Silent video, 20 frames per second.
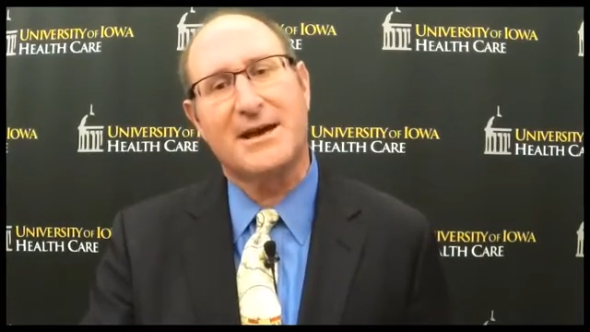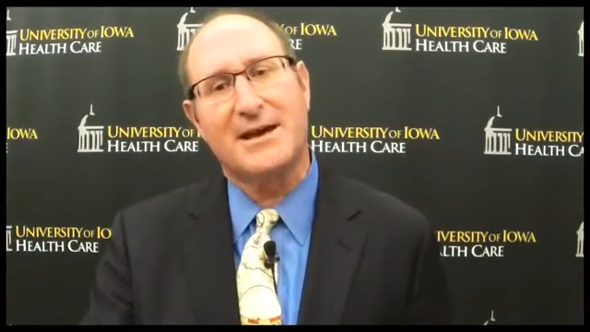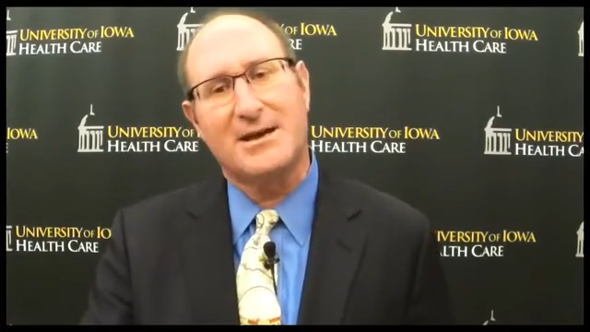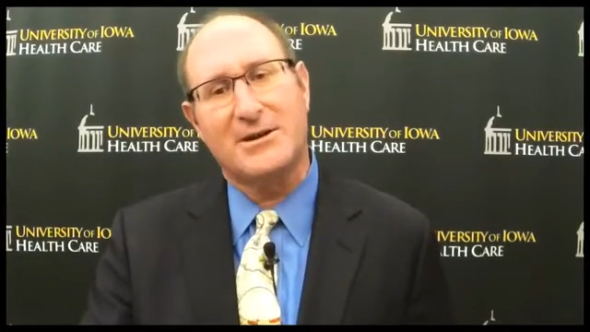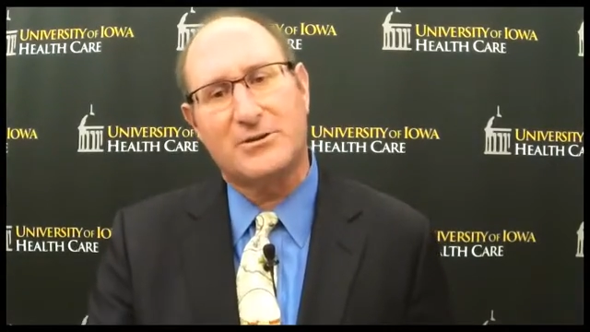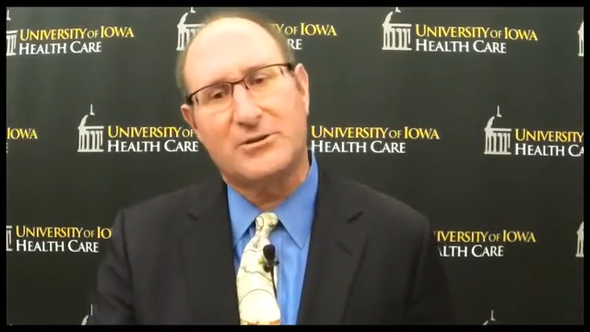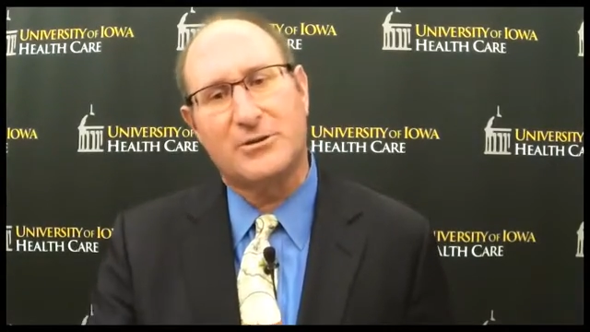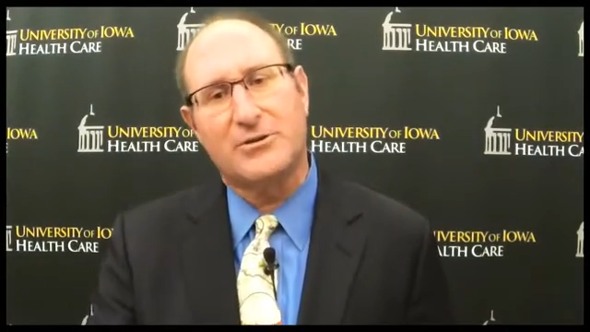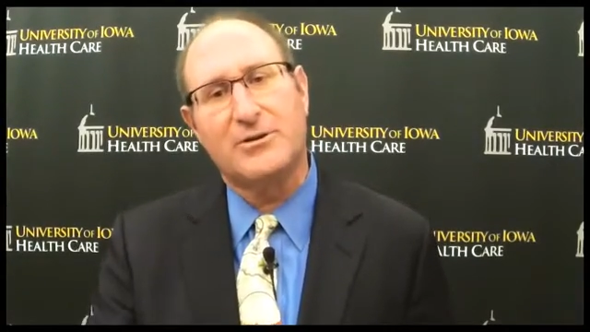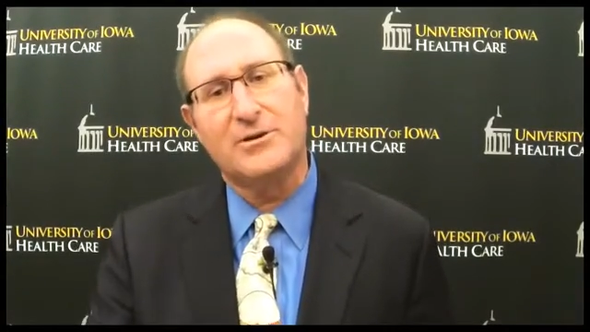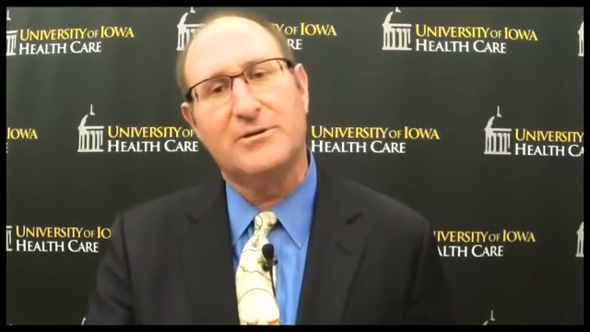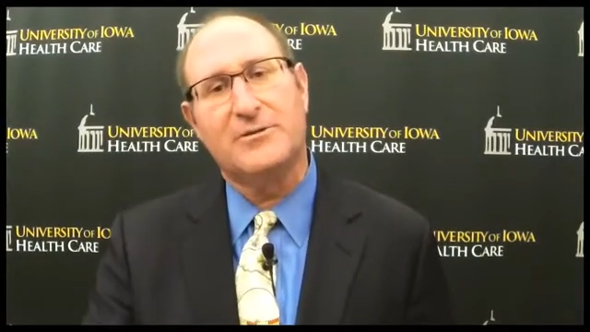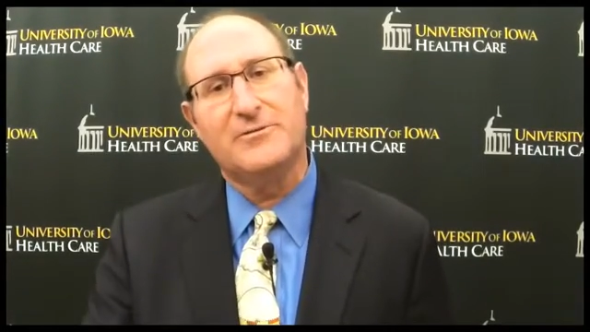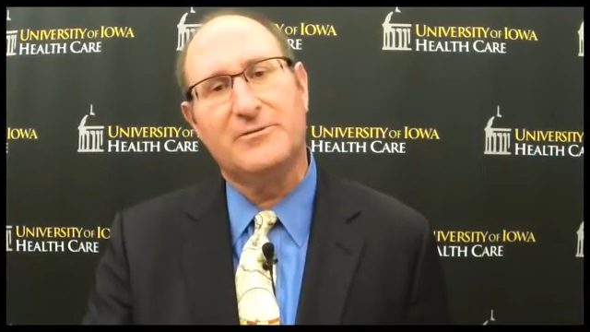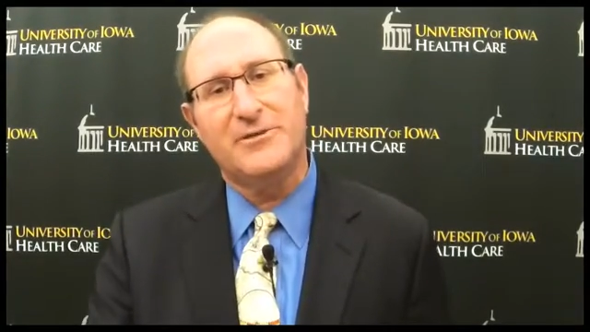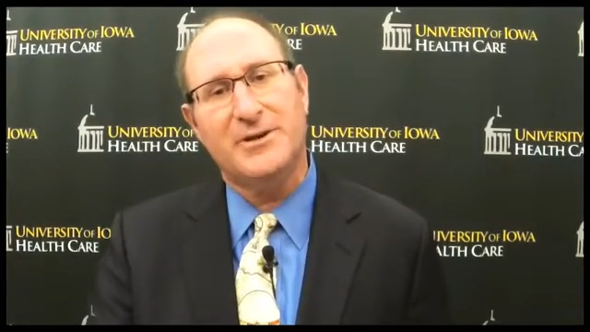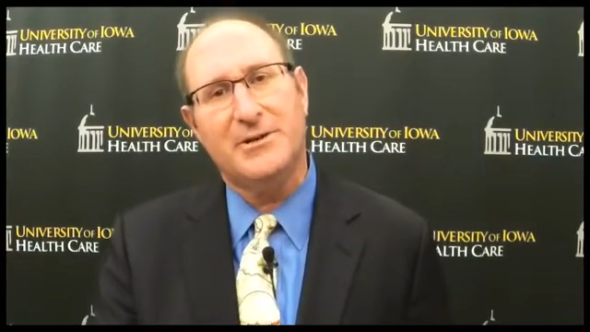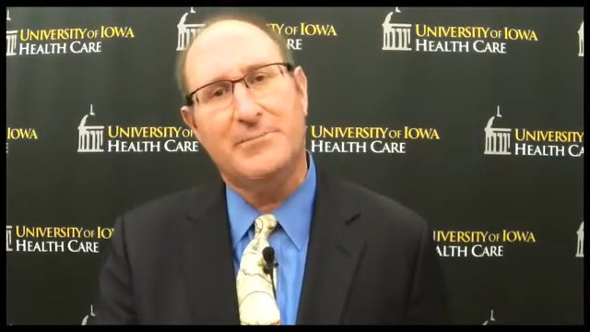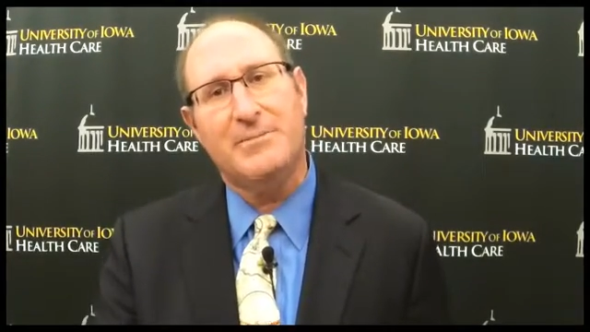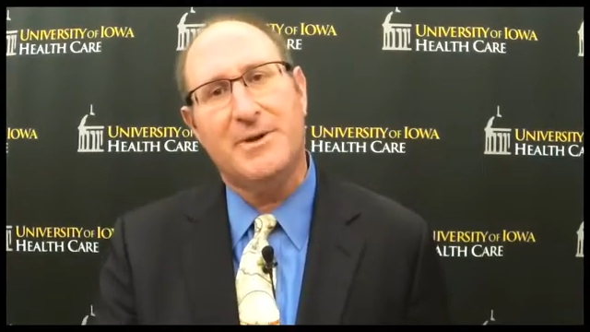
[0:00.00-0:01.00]
editorial
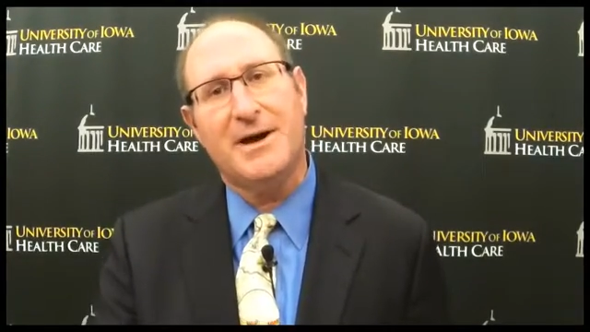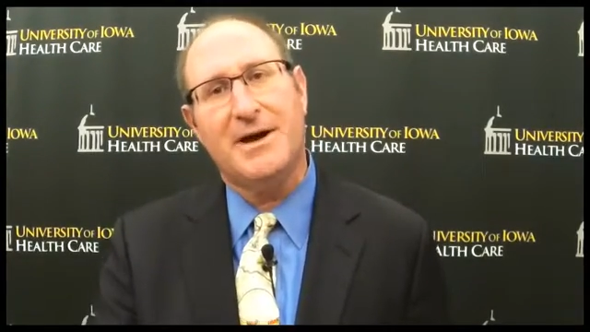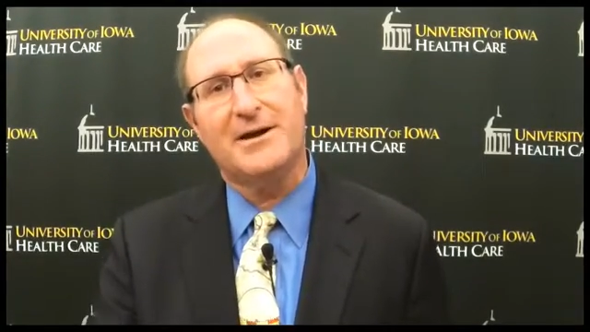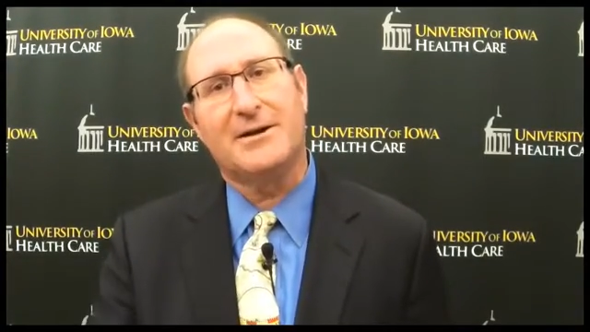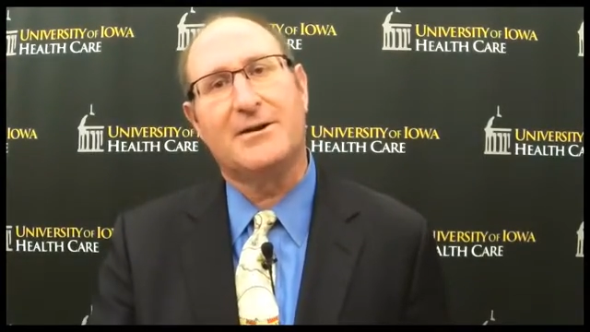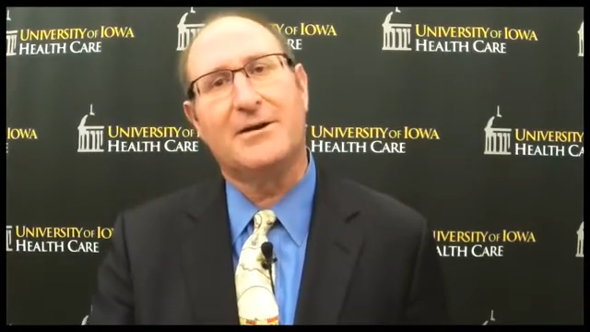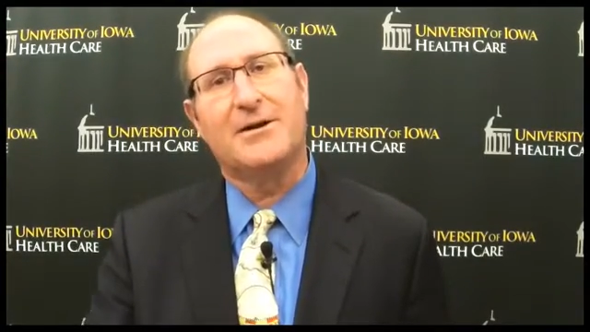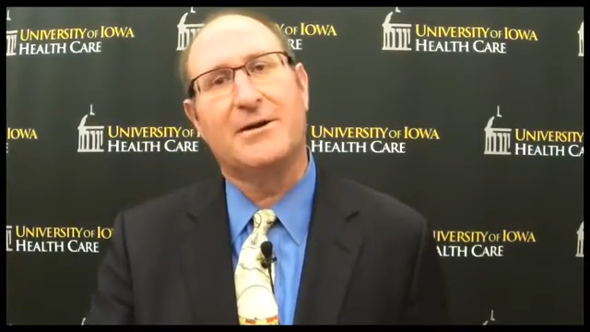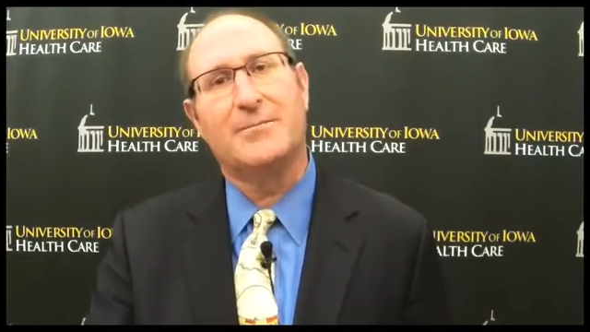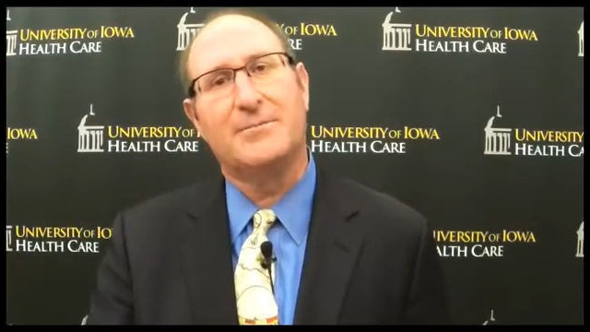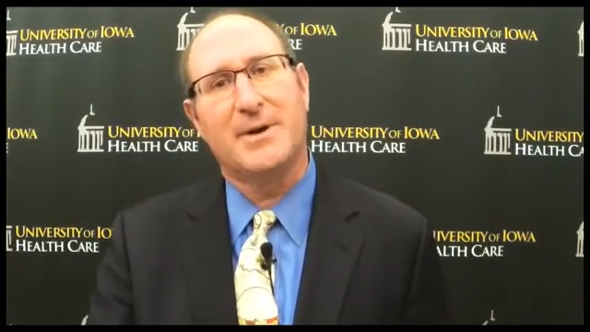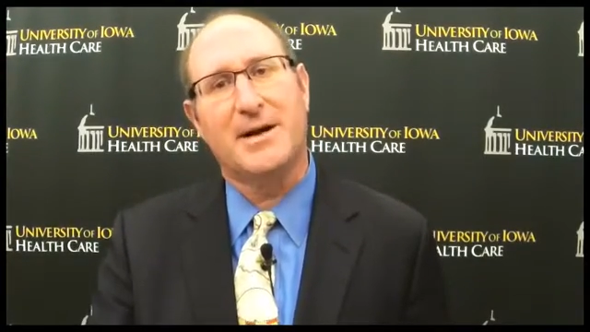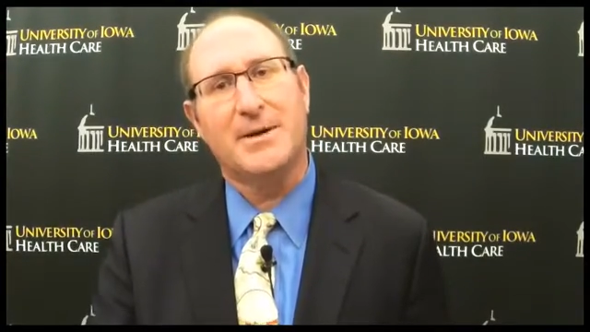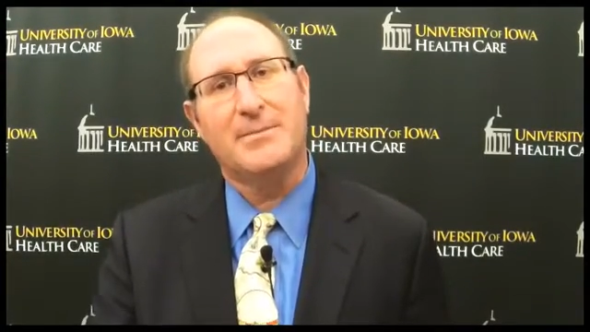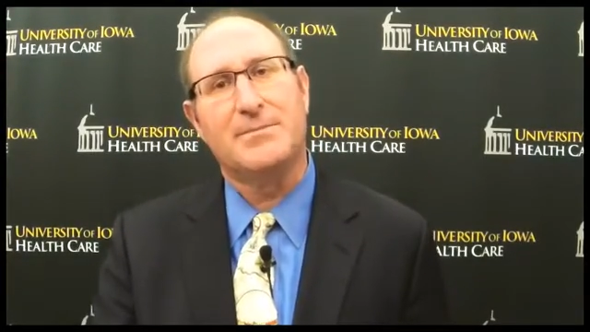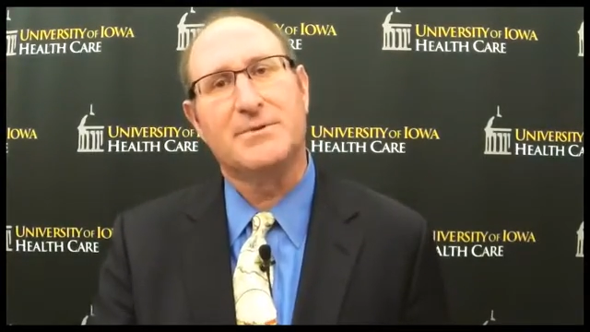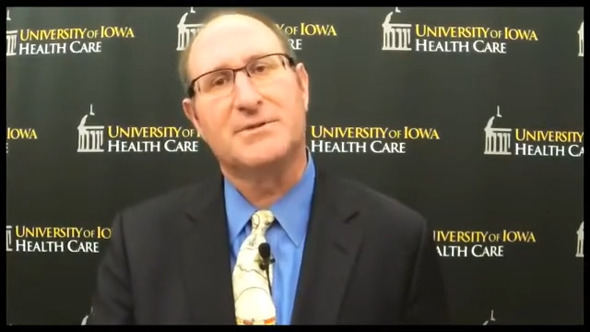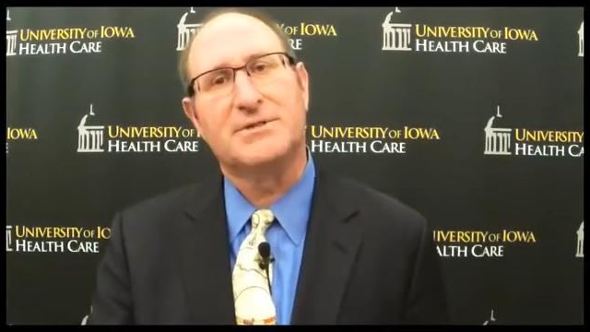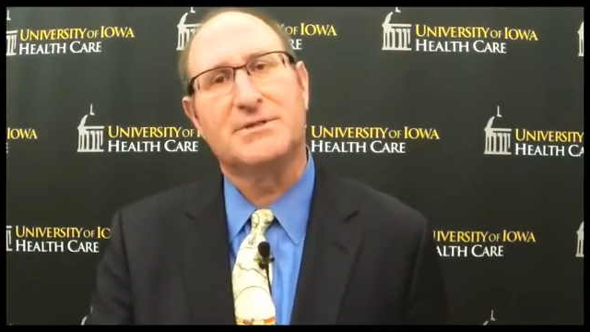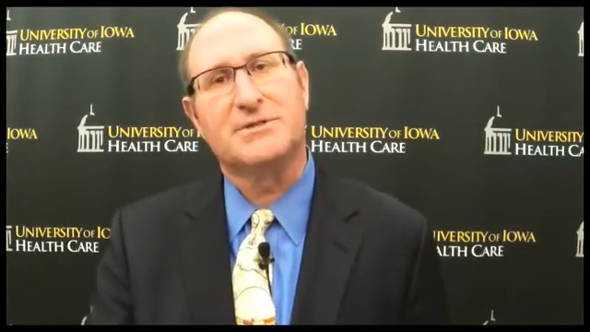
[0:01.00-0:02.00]
feedback on
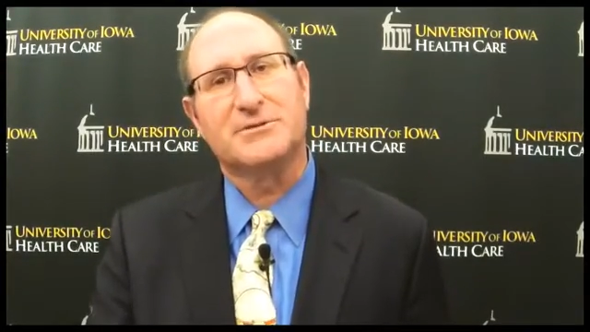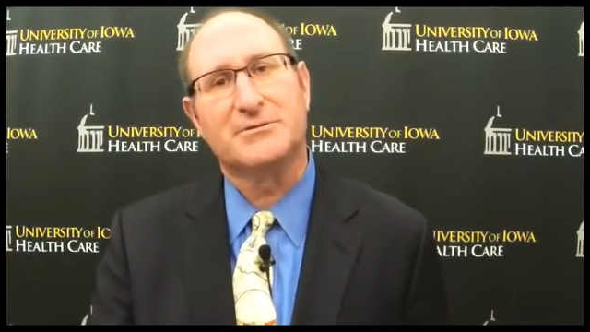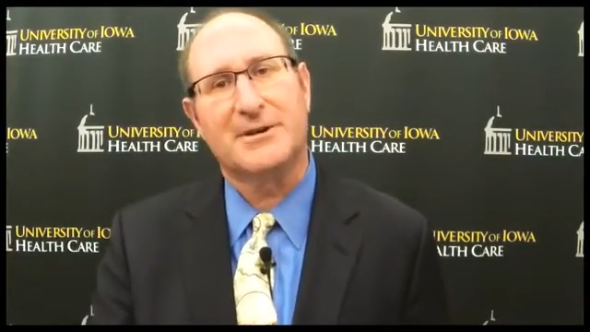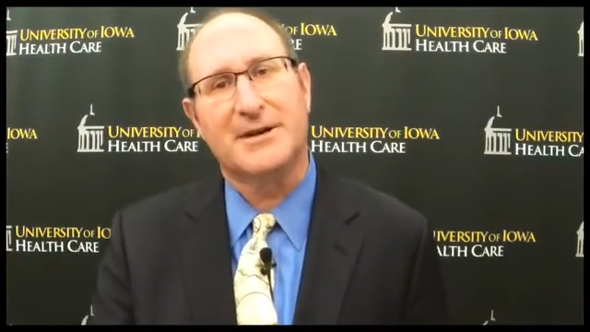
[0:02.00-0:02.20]
papers and